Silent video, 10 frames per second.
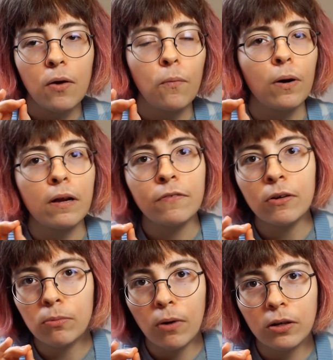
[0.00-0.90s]
what if
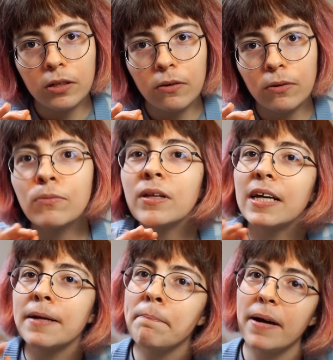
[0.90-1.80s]
you're wrong though and we're
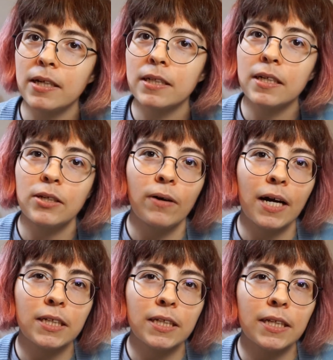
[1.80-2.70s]
like better than you
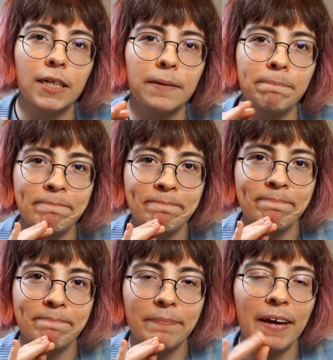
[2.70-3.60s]
actually?
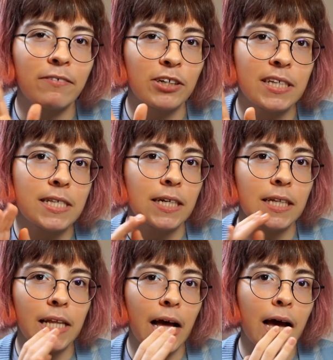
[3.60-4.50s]
Have you considered
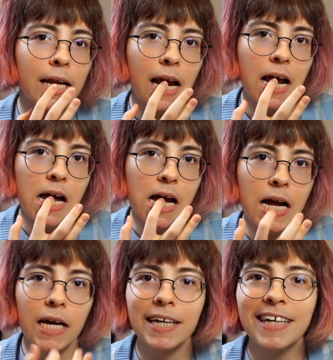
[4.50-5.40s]
that?
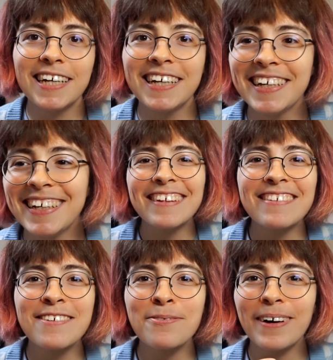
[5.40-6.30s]

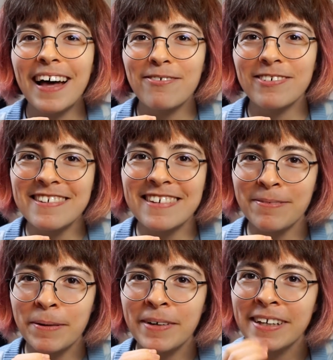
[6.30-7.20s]
This is what every
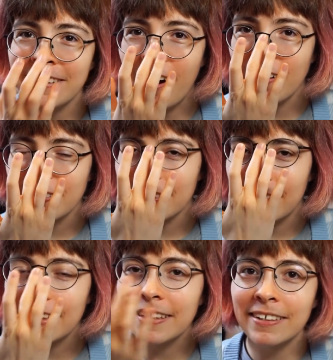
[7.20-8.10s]
Sigma male talks
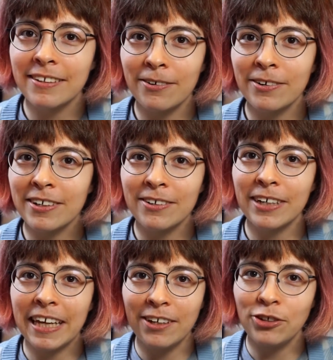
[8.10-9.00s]
like.
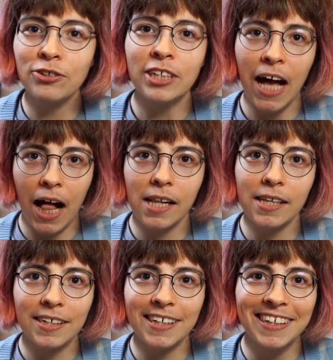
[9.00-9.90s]
Can't you tell?